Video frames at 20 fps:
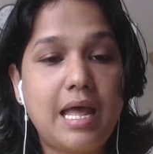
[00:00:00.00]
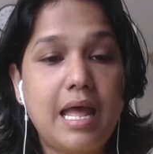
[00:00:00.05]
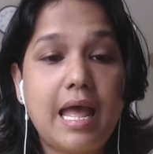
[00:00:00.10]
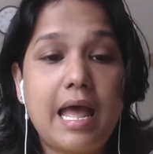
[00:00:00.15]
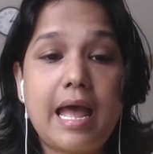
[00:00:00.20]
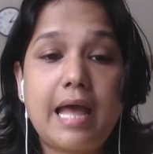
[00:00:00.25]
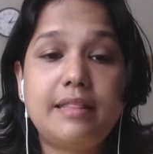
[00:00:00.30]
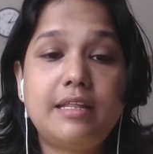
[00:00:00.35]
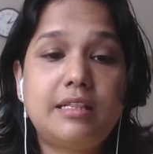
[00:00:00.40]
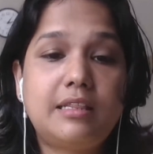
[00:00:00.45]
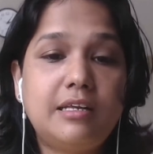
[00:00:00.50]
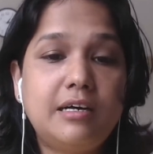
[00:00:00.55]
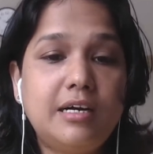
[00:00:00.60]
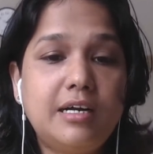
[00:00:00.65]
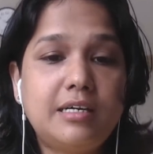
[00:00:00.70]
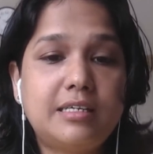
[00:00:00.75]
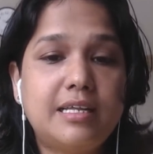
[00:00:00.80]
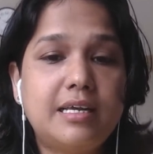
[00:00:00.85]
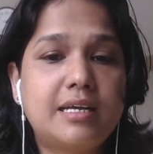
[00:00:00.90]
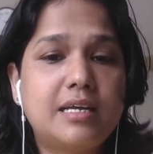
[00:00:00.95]
And the
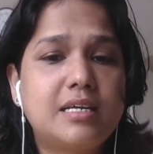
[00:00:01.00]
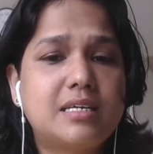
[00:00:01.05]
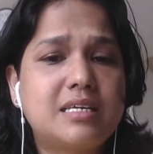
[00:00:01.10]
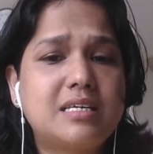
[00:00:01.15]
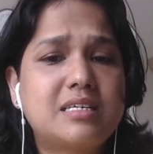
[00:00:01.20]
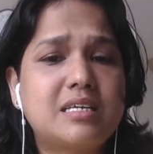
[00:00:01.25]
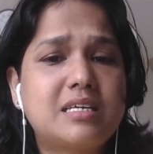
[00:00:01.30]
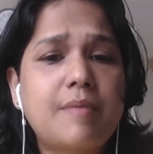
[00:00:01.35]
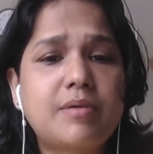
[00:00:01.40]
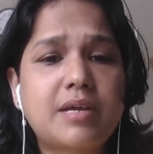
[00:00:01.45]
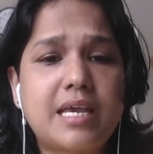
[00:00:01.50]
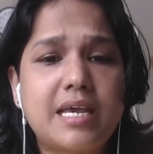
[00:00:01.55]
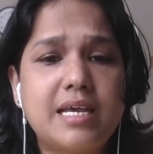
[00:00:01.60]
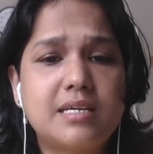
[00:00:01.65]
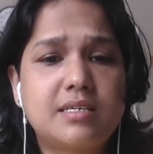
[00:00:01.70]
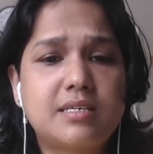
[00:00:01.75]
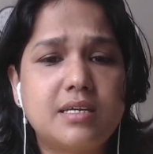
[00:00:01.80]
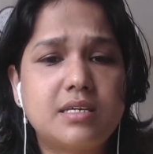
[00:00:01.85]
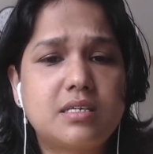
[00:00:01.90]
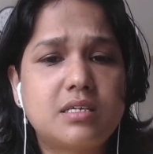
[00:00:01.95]
third thing is, in some
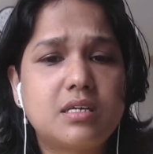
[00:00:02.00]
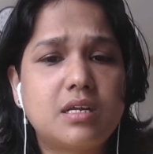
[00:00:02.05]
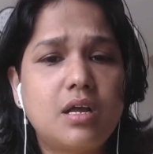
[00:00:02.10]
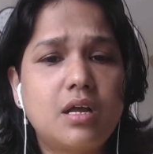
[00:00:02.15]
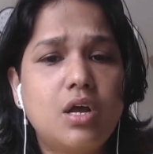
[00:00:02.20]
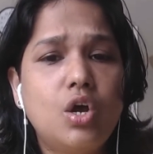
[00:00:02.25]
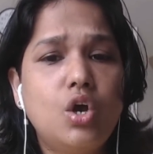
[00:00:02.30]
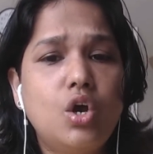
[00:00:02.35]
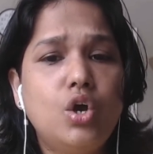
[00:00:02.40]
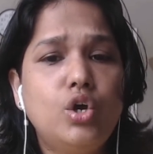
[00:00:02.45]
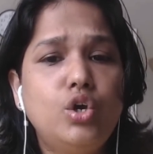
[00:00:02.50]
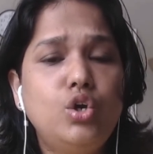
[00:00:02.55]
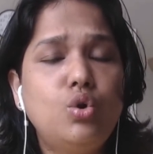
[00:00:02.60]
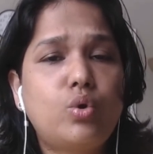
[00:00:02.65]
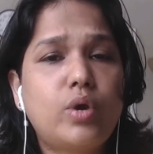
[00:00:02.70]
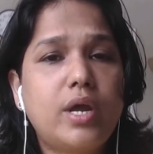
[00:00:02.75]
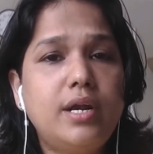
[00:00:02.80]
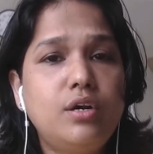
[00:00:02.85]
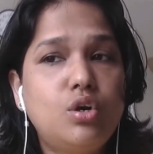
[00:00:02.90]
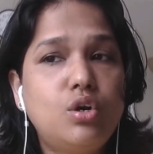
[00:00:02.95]
cases, you
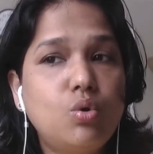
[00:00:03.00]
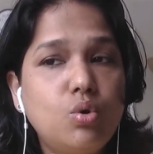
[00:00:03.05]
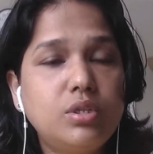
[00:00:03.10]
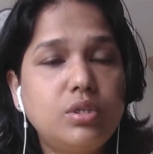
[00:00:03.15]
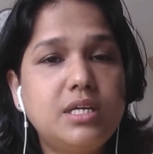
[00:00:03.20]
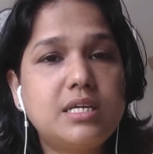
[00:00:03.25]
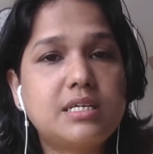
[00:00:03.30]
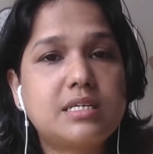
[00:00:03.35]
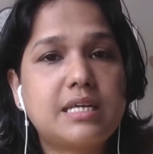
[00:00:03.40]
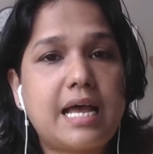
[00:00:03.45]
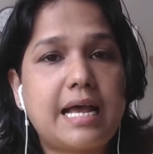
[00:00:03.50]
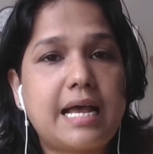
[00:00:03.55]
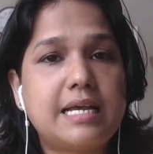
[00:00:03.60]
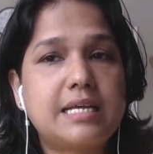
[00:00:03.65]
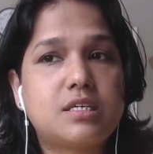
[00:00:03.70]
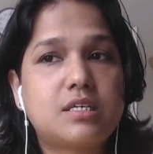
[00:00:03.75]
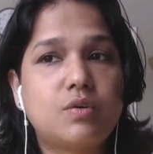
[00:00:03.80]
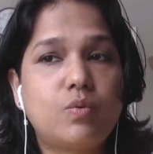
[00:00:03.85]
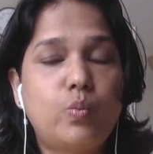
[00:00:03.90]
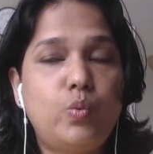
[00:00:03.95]
can do this
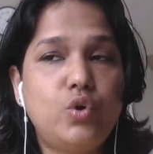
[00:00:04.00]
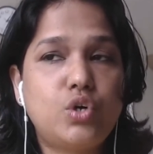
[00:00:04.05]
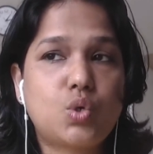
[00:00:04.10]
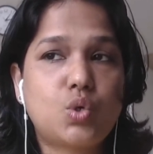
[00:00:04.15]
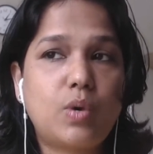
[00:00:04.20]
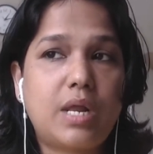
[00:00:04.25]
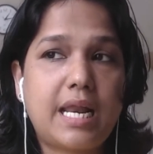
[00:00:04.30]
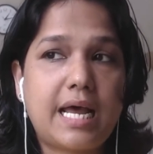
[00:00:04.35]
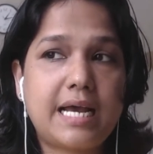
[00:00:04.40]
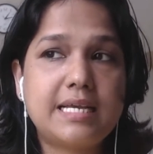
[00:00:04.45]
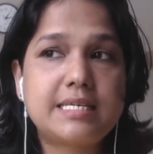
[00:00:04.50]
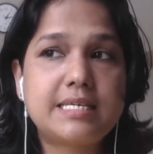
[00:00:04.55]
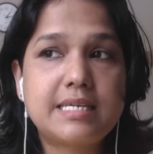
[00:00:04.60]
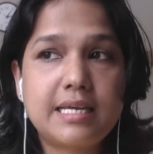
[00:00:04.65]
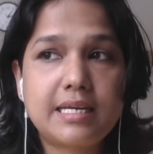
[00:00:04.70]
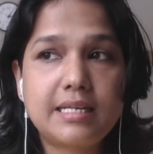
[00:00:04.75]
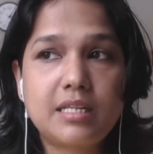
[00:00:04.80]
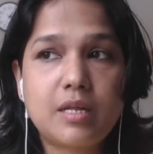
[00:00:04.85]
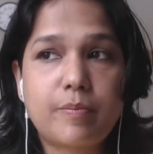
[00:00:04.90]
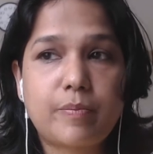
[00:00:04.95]
as
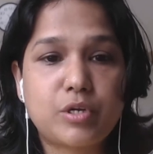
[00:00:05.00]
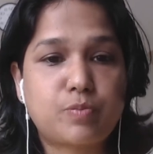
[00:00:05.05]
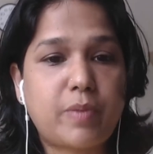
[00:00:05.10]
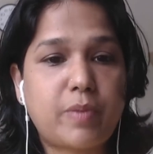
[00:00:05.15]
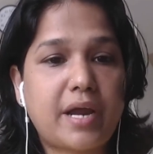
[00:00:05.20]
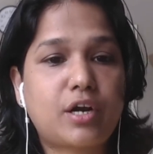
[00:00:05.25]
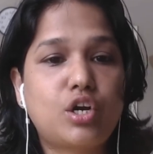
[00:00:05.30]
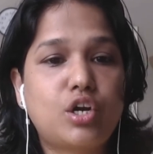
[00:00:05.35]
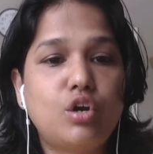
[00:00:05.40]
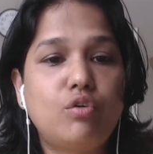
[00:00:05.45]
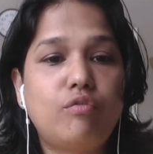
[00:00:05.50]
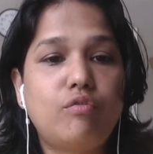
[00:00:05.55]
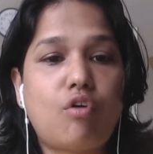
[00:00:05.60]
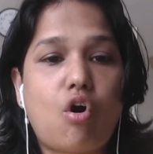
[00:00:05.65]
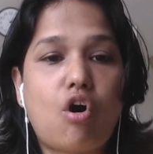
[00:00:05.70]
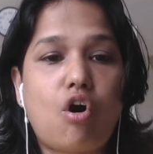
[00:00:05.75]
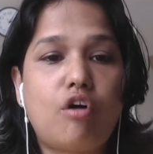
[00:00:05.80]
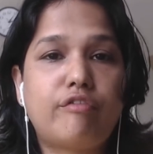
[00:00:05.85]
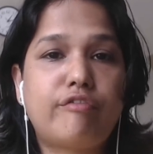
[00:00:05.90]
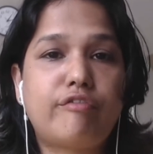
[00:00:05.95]
visualizing the perspective
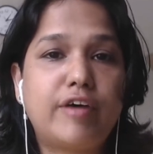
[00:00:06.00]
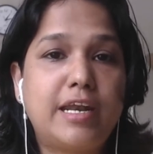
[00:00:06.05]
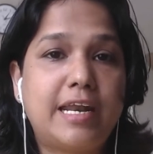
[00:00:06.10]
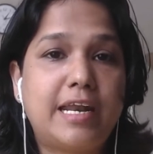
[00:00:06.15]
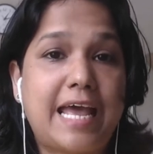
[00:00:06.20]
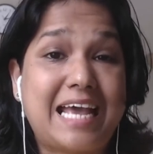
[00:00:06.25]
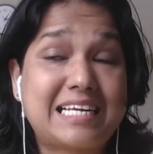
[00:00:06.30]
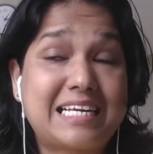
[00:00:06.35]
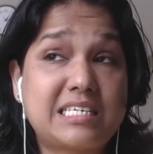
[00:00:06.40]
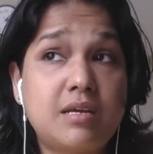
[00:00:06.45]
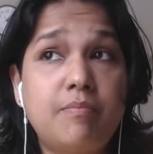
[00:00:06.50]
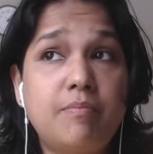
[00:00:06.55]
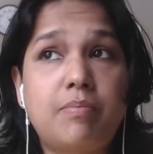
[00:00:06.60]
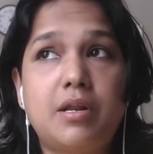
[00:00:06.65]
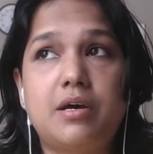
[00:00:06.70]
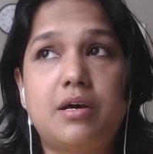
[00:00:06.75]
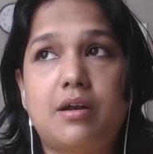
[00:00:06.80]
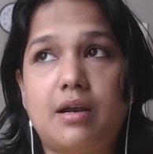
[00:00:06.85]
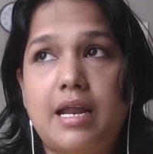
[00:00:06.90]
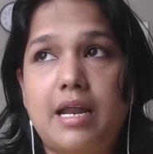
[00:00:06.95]
of an
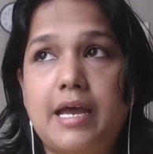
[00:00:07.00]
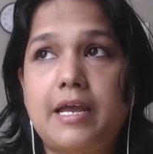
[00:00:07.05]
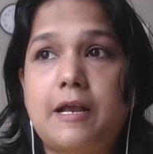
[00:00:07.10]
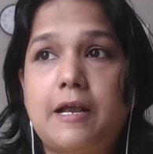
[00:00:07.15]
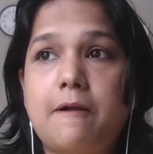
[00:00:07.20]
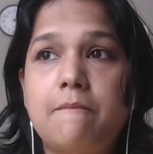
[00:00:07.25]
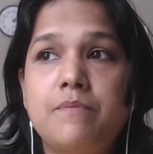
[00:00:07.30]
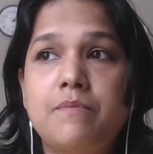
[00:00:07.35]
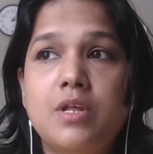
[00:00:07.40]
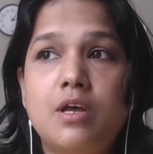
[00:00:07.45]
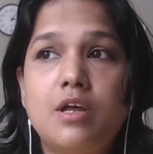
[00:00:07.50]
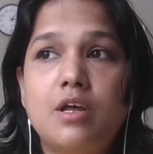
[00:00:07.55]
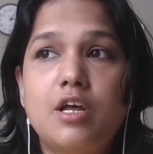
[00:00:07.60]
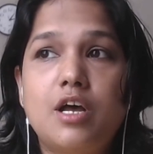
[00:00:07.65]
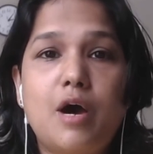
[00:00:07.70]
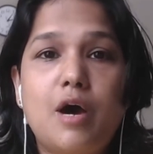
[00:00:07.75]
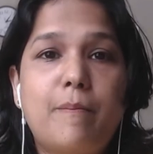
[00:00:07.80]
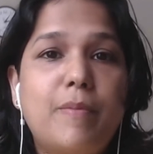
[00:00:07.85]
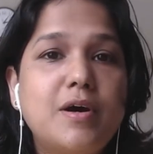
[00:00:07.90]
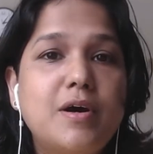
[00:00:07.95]
exemplar, like
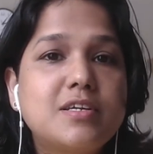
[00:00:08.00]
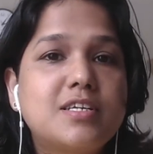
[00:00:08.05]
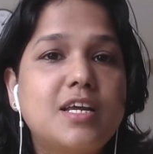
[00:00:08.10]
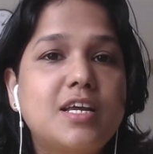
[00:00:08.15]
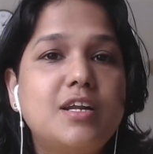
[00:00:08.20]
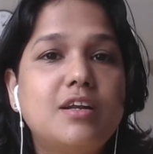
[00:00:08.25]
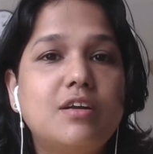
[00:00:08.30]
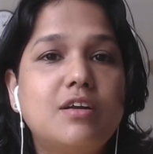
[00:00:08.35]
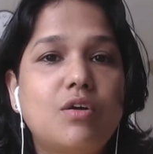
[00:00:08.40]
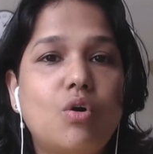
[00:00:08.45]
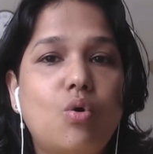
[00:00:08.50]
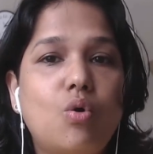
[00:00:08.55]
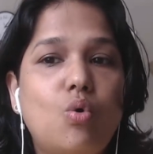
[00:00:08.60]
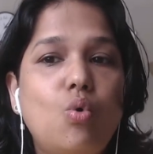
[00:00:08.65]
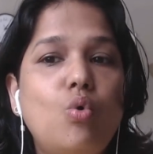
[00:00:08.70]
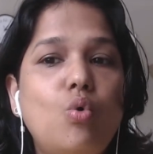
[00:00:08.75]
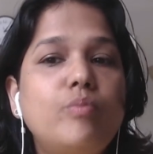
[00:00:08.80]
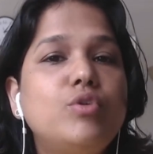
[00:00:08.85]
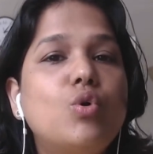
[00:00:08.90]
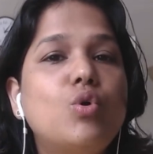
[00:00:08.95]
a person
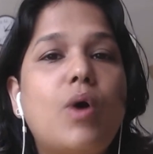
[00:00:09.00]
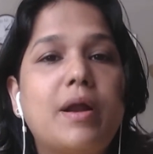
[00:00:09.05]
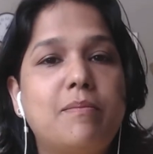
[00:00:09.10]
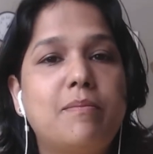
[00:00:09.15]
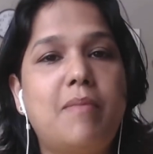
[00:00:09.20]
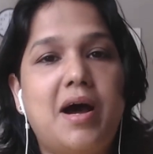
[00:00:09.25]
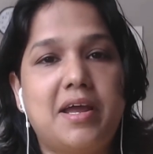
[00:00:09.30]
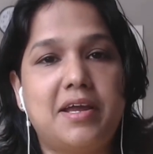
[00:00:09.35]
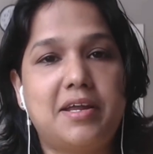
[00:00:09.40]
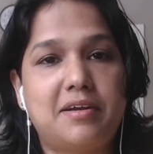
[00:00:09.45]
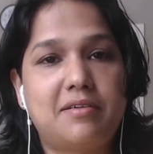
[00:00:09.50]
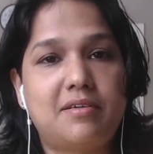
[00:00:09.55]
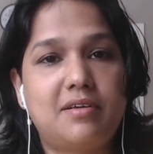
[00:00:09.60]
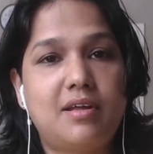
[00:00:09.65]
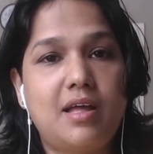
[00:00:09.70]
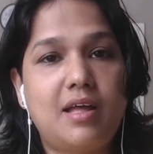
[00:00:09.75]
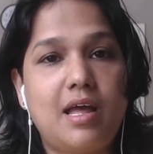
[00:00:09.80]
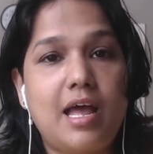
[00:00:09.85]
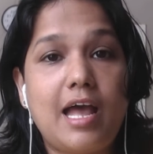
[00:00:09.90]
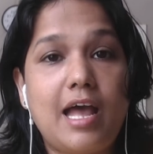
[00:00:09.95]
whom you admire.
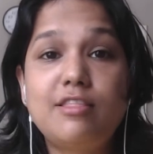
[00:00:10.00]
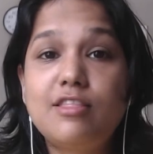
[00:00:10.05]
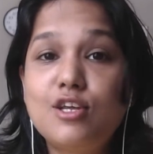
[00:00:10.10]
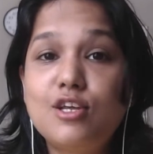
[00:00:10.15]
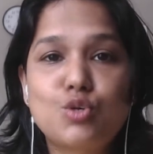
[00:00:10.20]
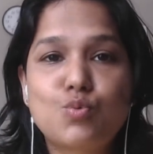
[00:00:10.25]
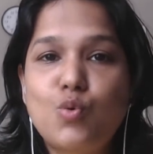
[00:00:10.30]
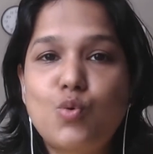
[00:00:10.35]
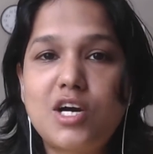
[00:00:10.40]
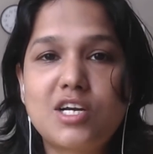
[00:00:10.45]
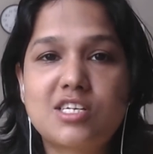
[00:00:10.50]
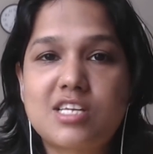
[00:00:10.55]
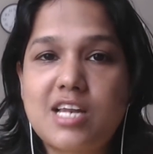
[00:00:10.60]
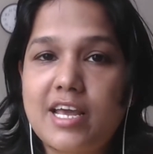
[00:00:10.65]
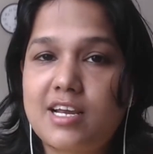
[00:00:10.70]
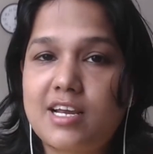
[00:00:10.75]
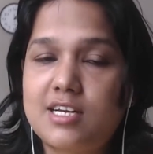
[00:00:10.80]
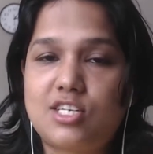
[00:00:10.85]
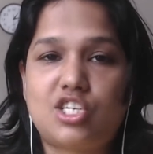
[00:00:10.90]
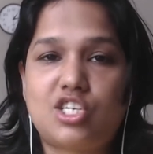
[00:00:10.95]
And this works
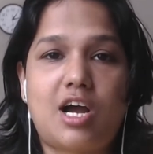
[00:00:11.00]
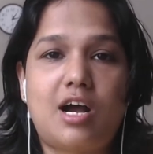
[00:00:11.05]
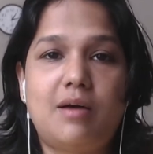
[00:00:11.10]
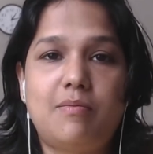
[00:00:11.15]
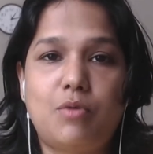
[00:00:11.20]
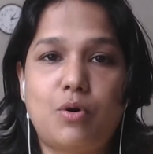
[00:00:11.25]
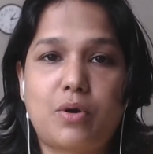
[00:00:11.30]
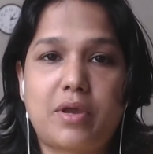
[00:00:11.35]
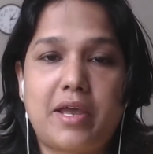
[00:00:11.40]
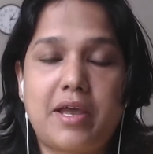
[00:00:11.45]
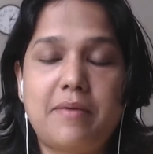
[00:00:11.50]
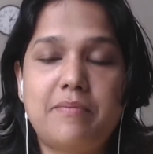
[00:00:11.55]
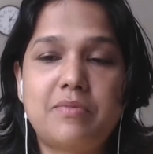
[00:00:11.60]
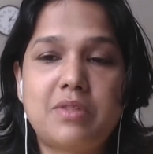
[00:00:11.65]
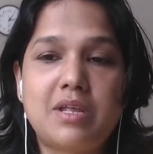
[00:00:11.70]
like a charm, okay?